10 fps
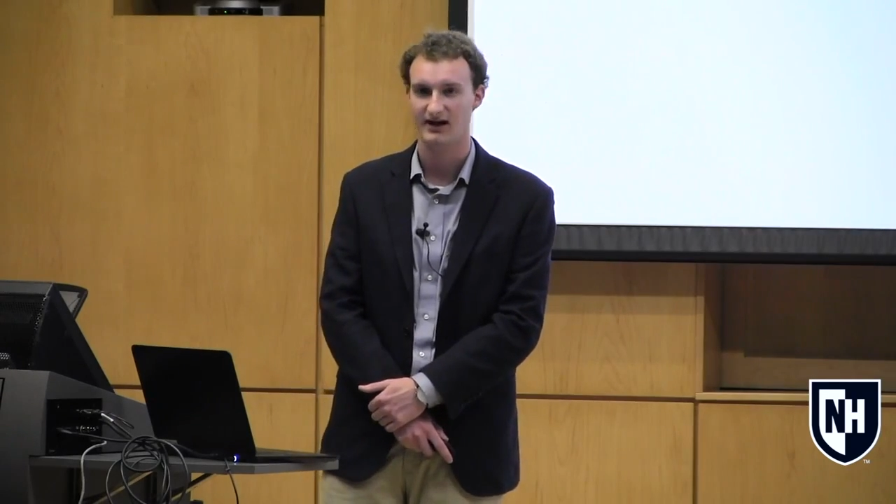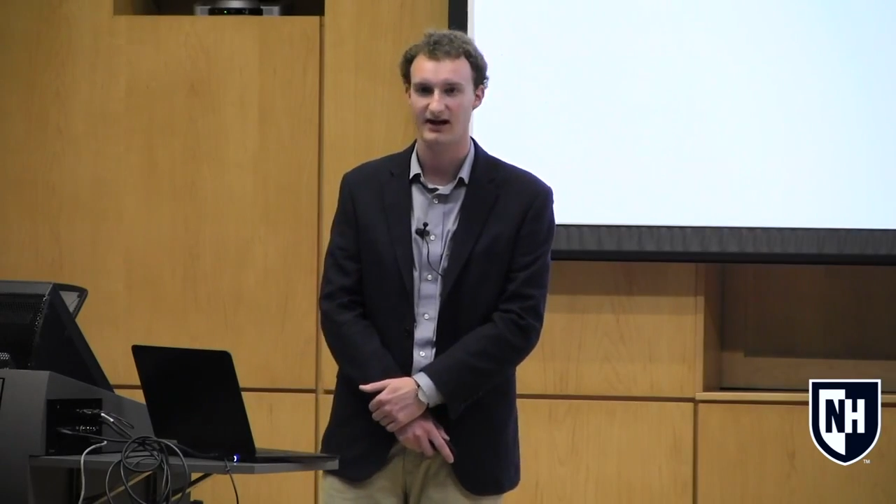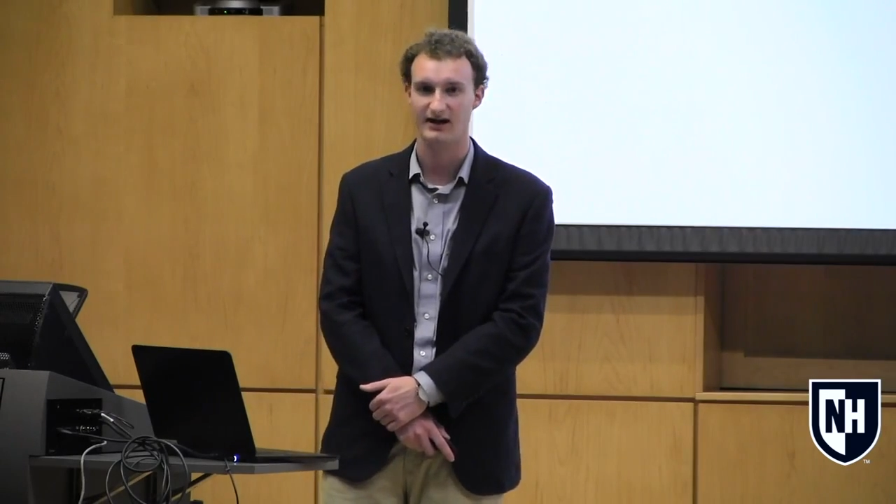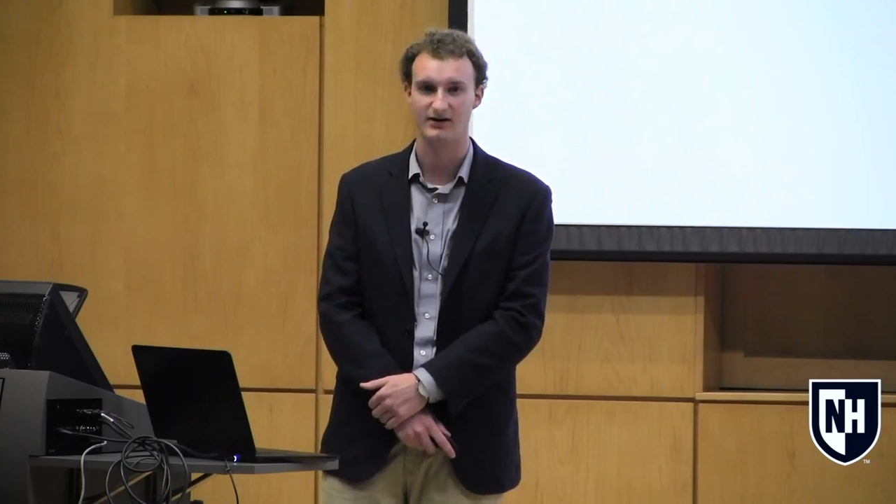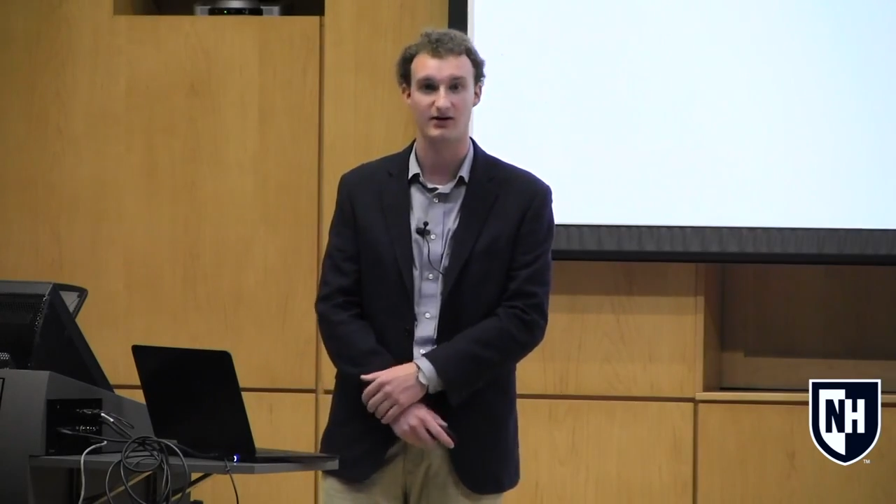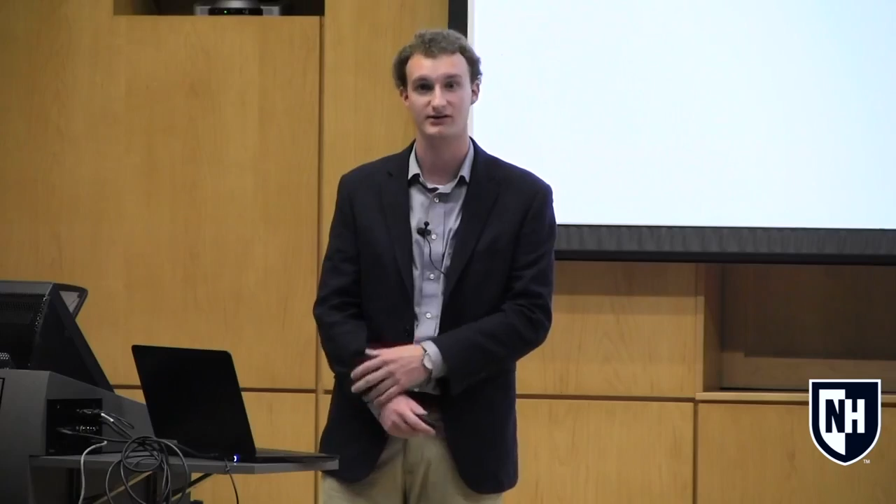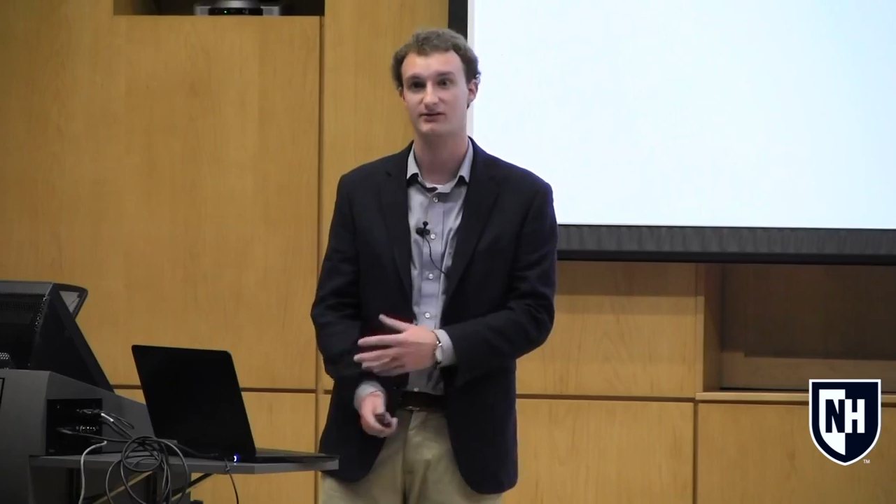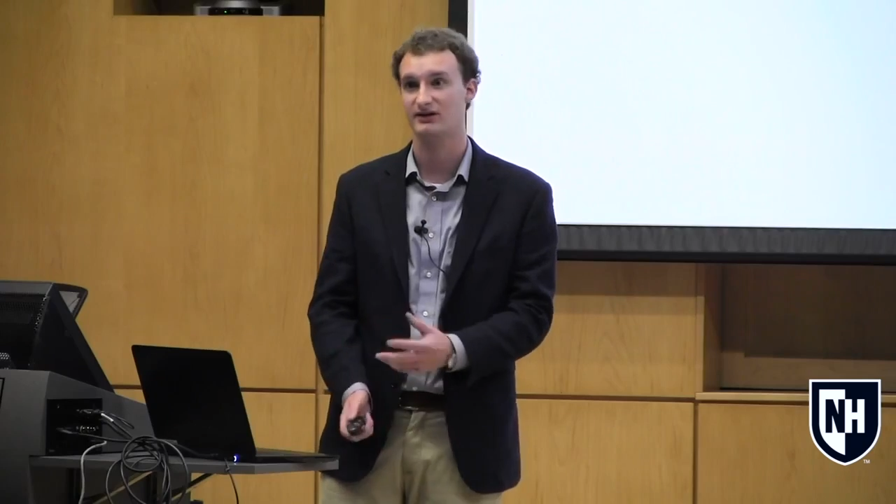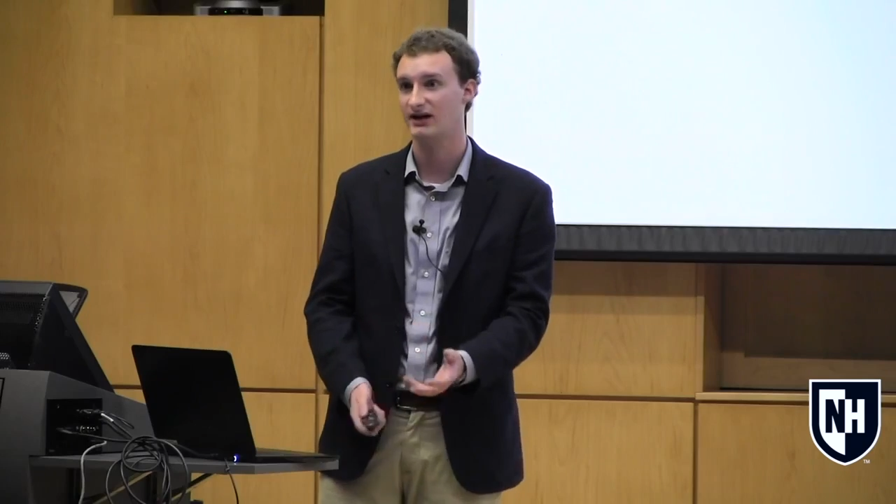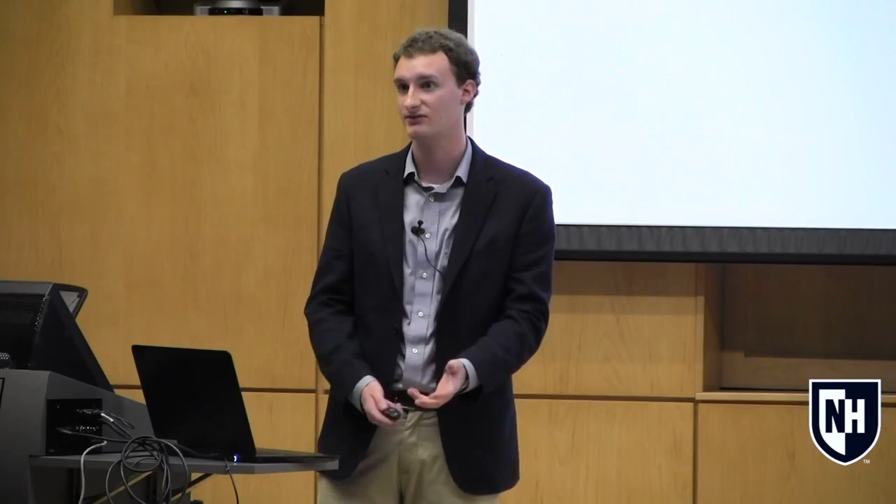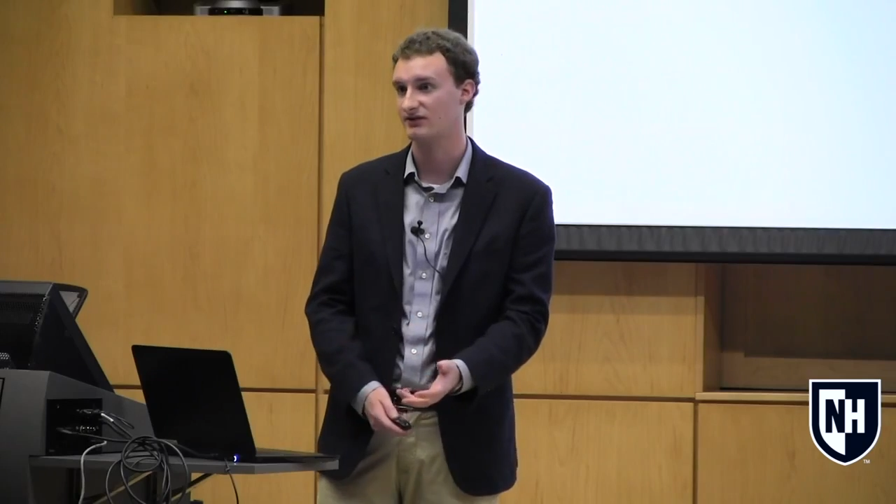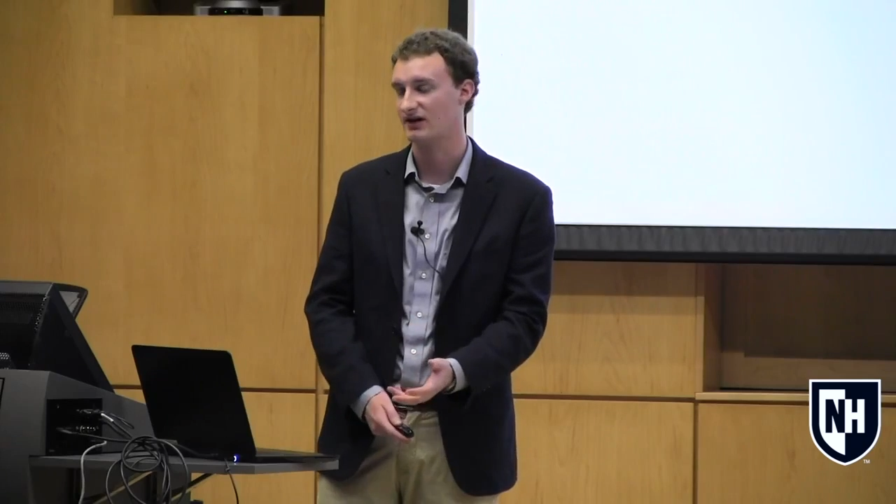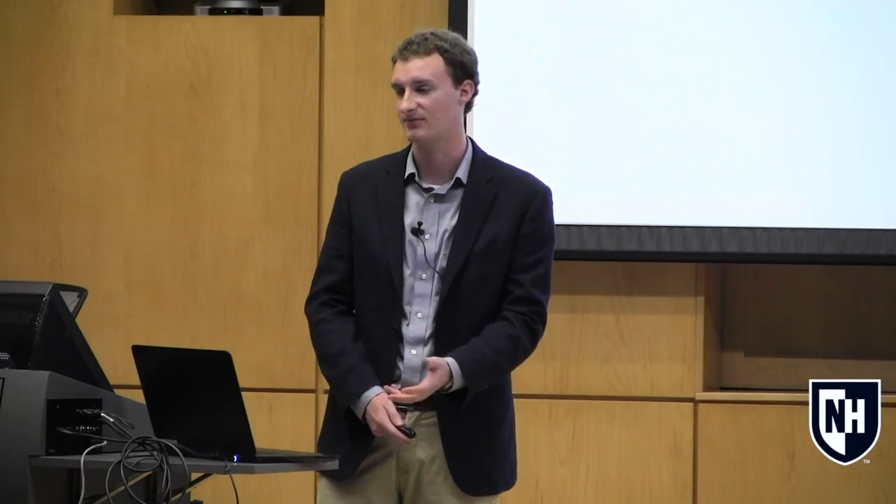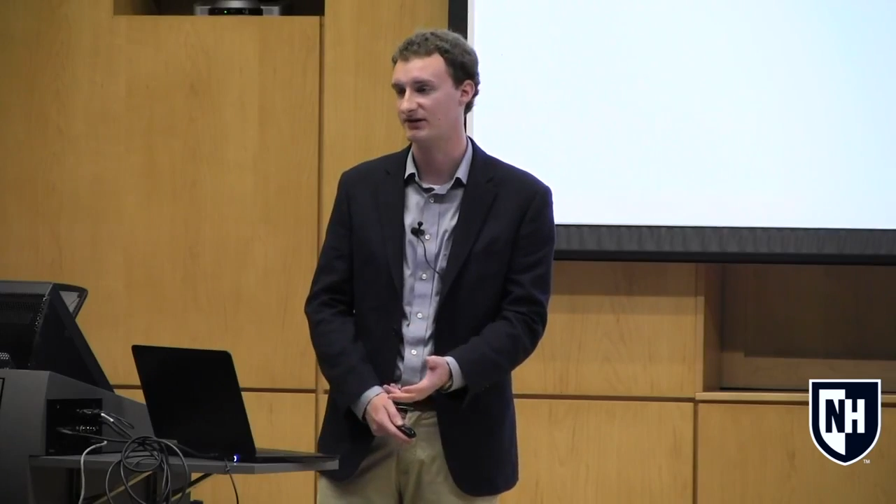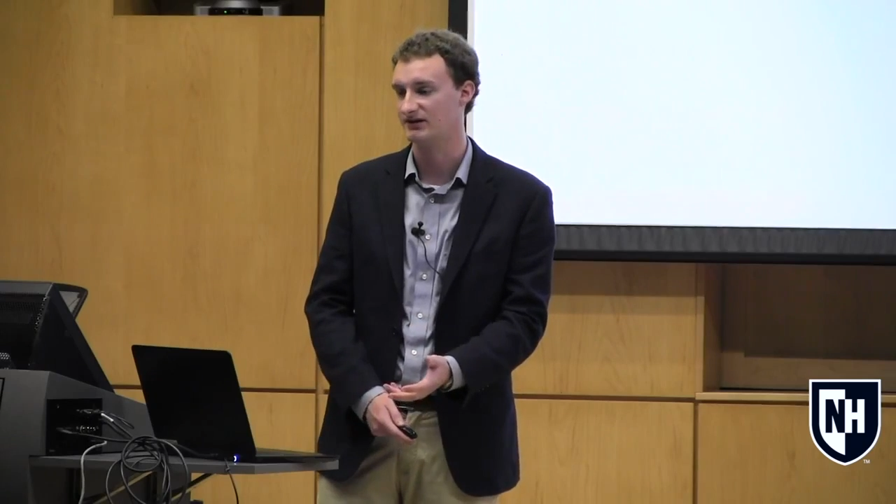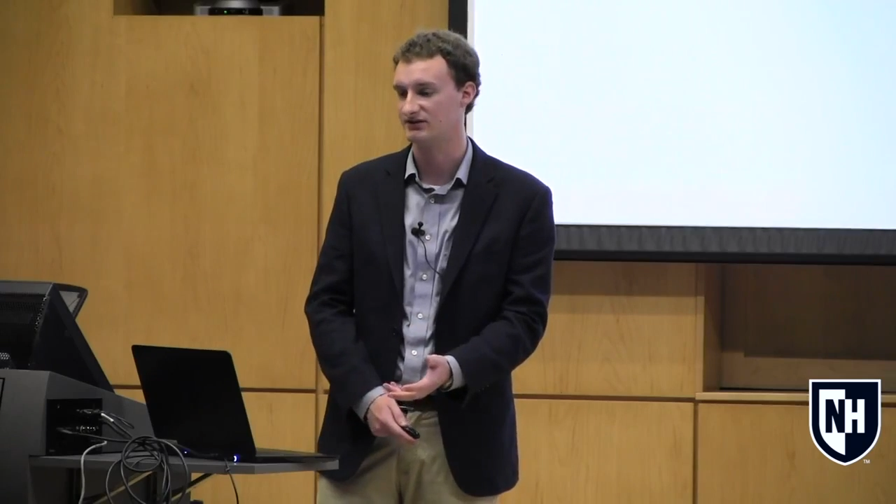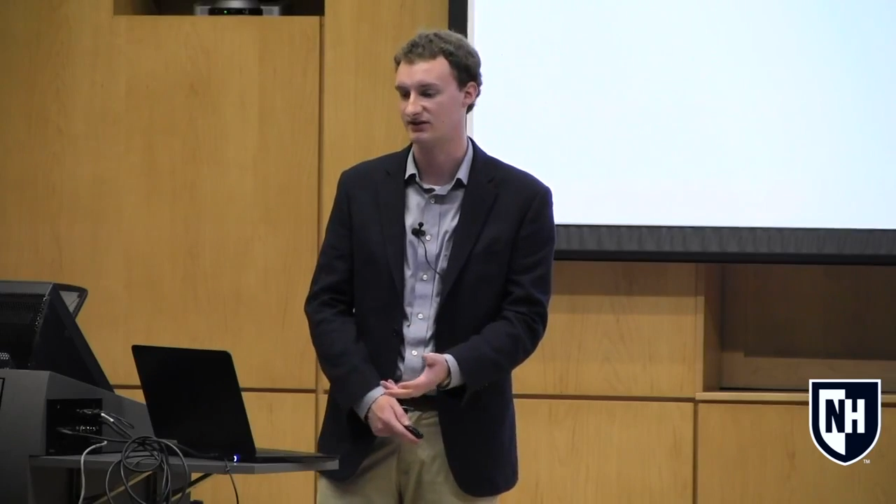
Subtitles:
and also engage with companies